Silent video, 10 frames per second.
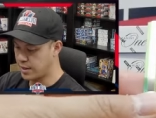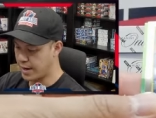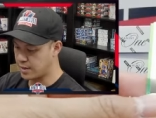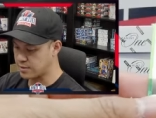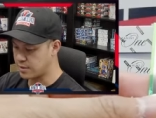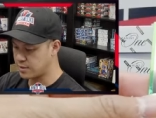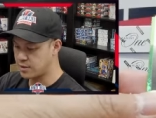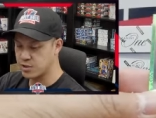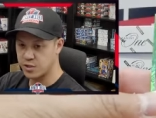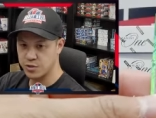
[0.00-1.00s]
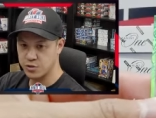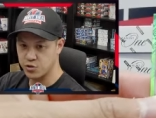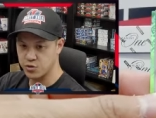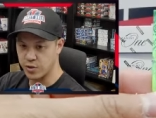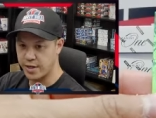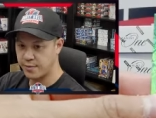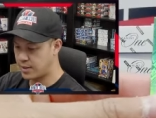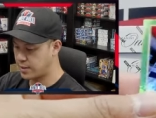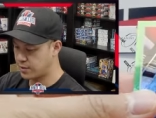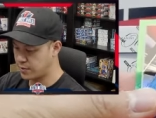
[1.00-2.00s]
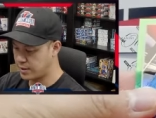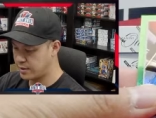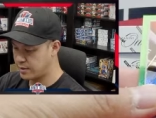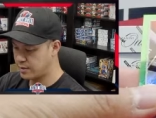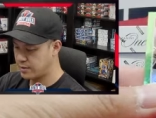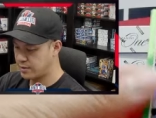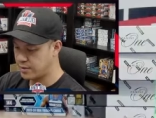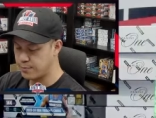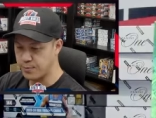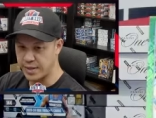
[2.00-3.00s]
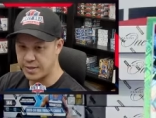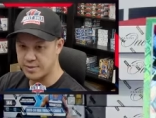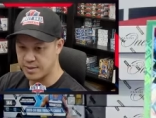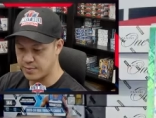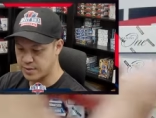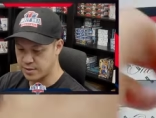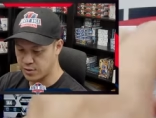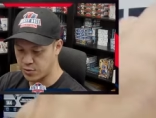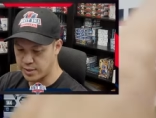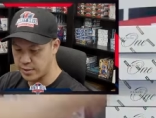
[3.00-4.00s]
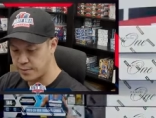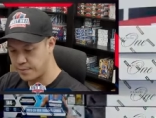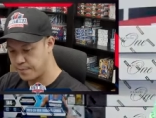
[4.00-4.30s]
Alex English, Draymond Green, Ben Simmons on the green.